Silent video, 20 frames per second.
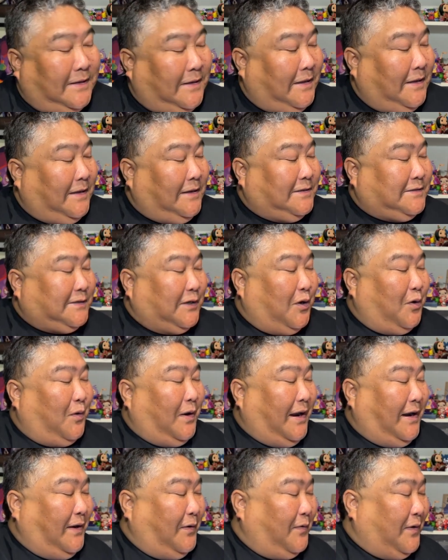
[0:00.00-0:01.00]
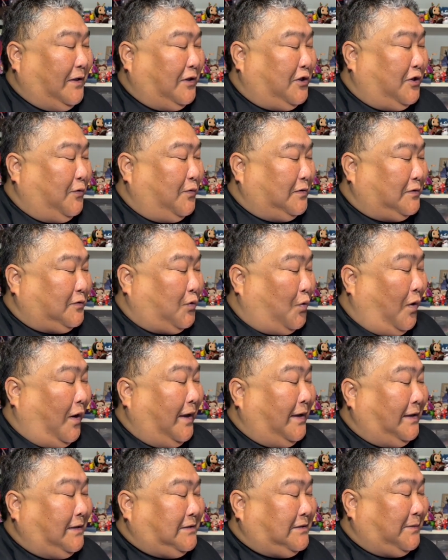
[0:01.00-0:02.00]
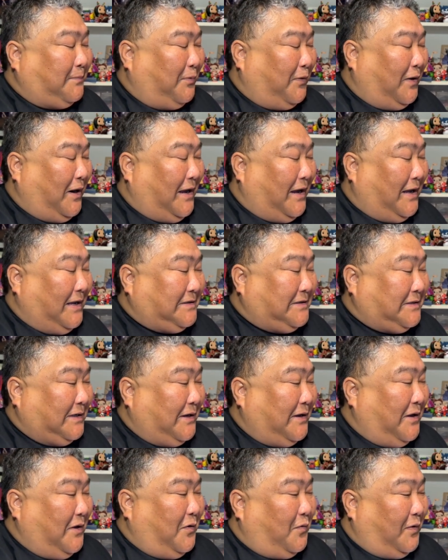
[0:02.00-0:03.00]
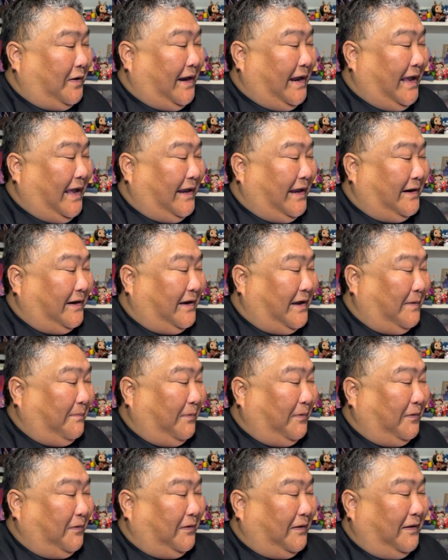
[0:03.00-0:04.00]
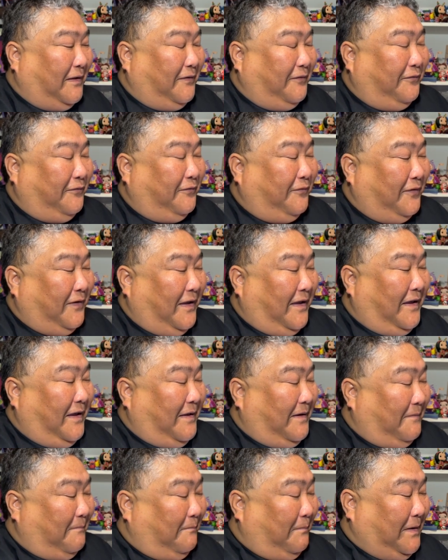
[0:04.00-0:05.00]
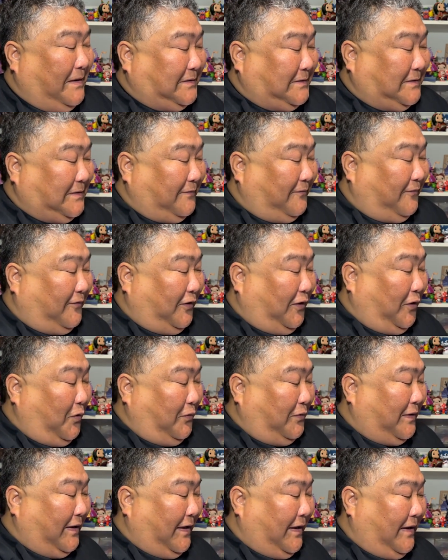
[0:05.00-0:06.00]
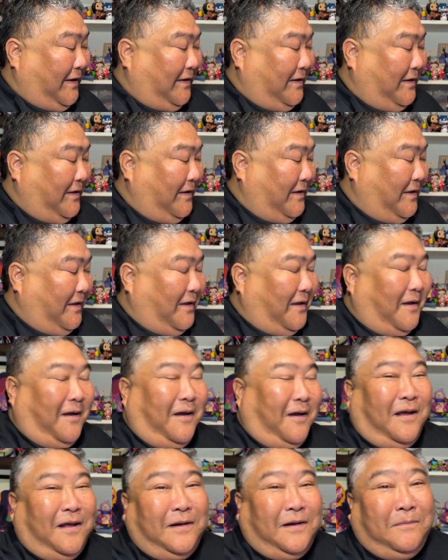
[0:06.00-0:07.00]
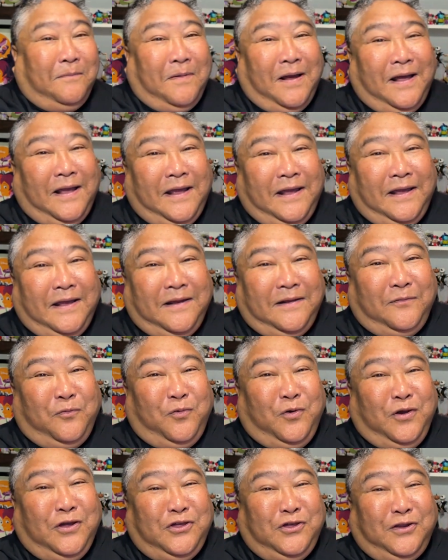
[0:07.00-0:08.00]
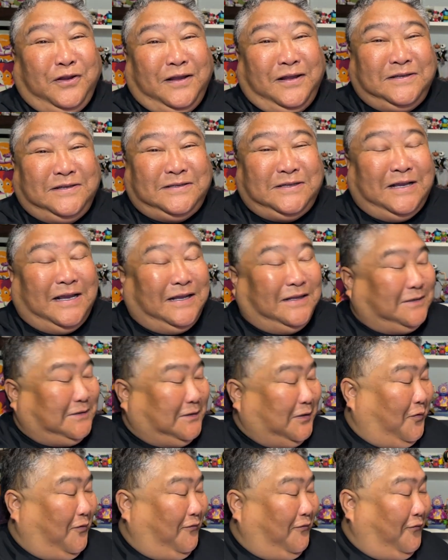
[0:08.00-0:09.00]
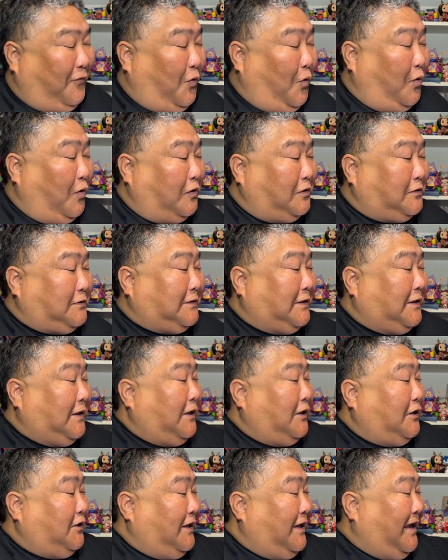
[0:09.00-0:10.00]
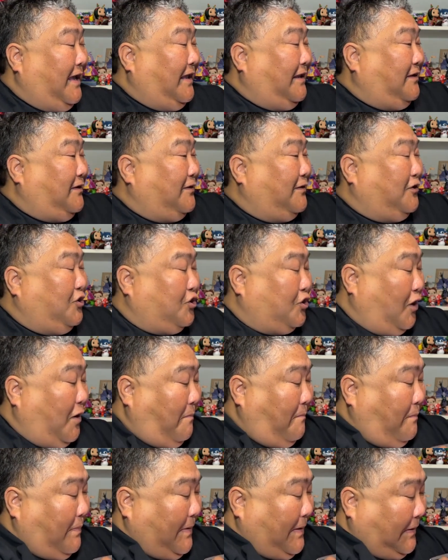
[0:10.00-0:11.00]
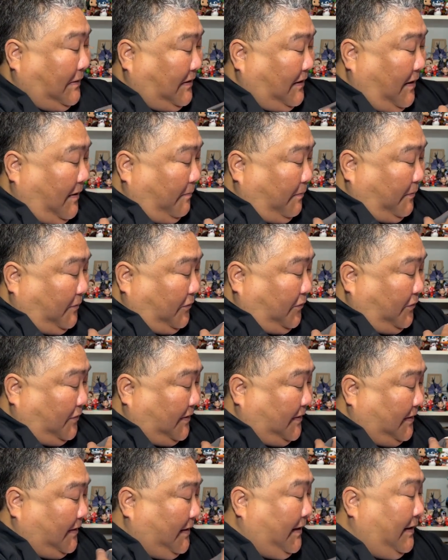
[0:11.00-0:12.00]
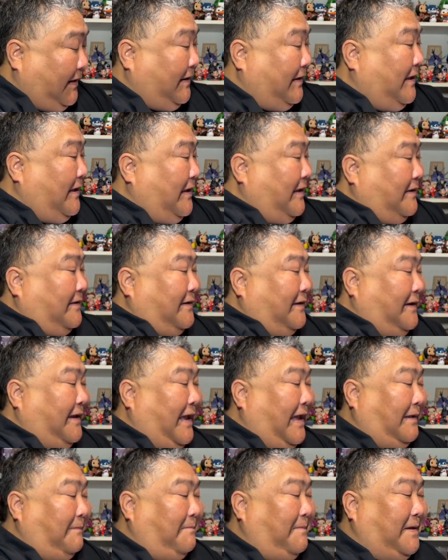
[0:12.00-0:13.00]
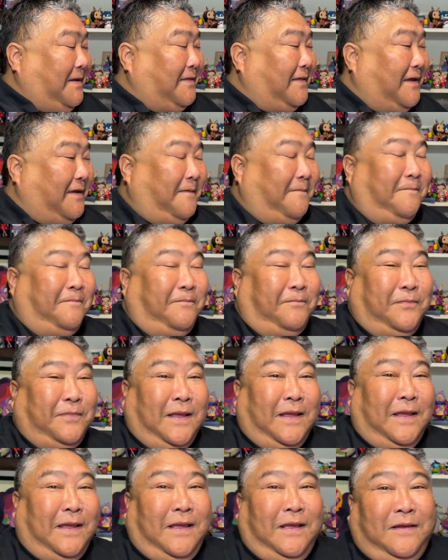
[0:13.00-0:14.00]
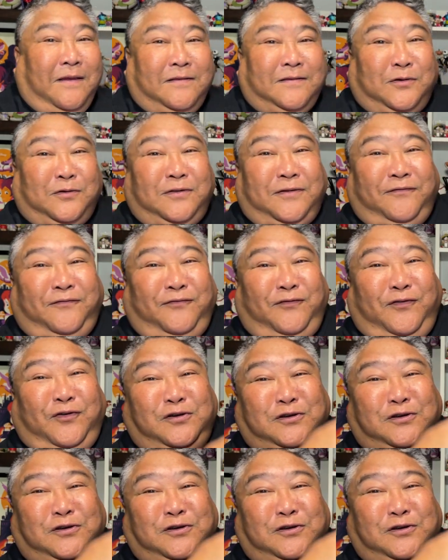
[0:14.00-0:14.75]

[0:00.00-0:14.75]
So, anyway, she was quite surprised when I had a couple of pieces of clothing on my wish list. And so, of course, she had to jump at the opportunity to get me them. So the first